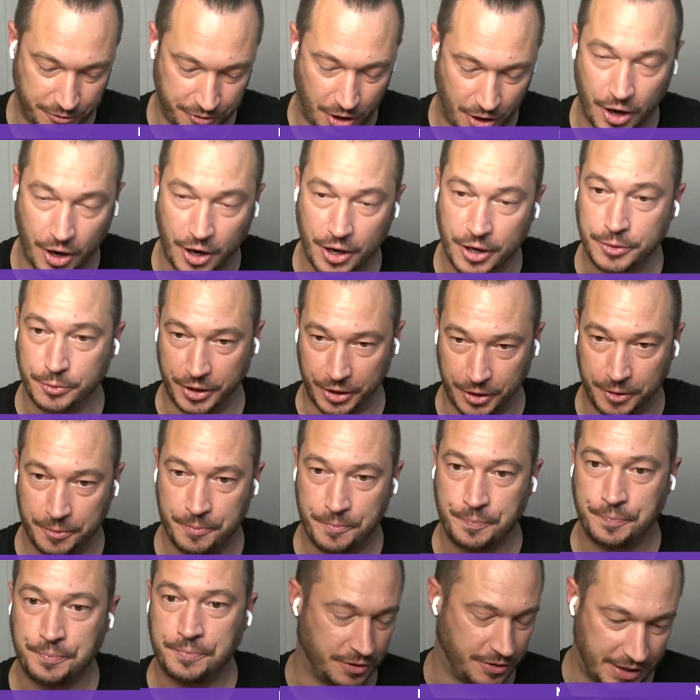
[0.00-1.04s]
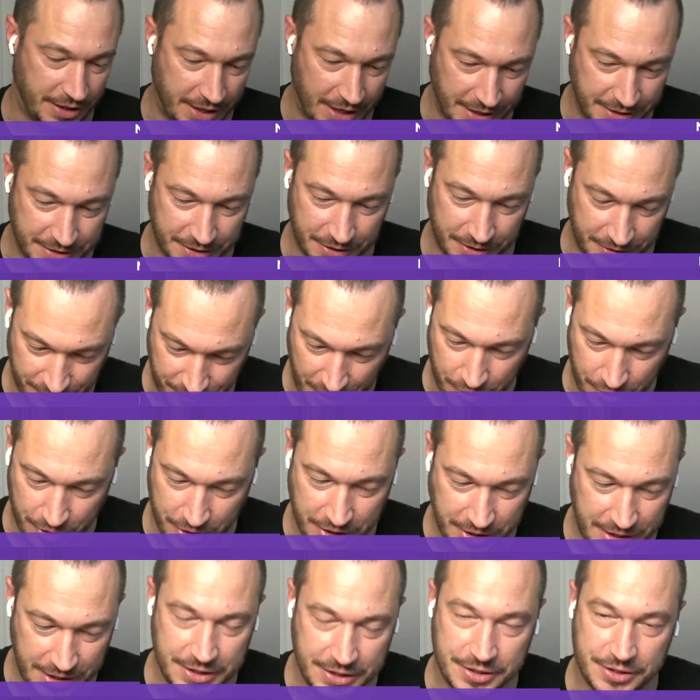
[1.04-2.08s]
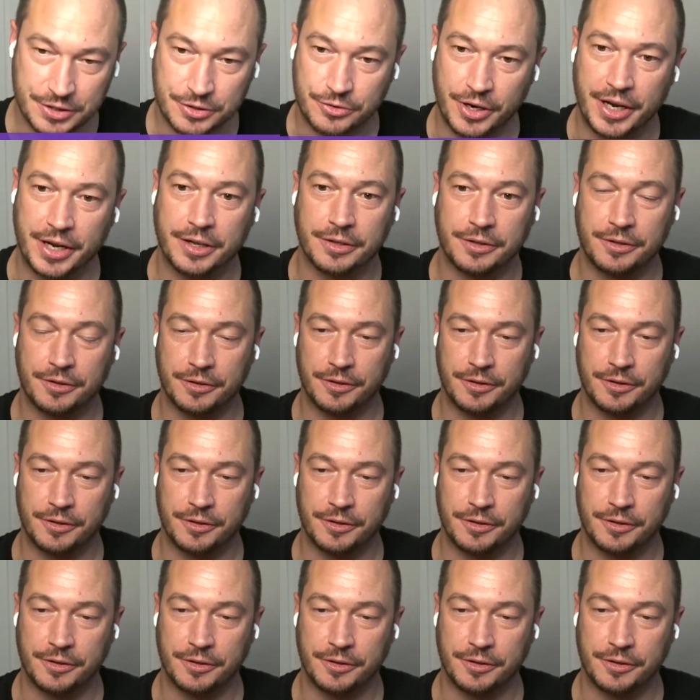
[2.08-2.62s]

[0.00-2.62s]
hardware that has the very key strength